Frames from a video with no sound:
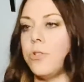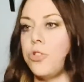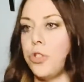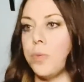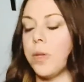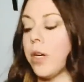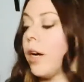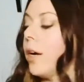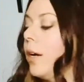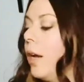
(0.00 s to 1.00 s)

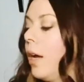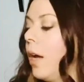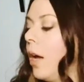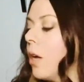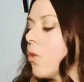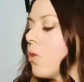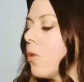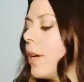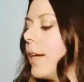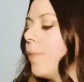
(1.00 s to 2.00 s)
Jupiter,
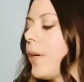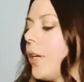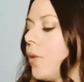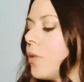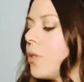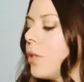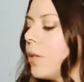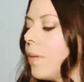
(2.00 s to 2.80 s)
I need my notes,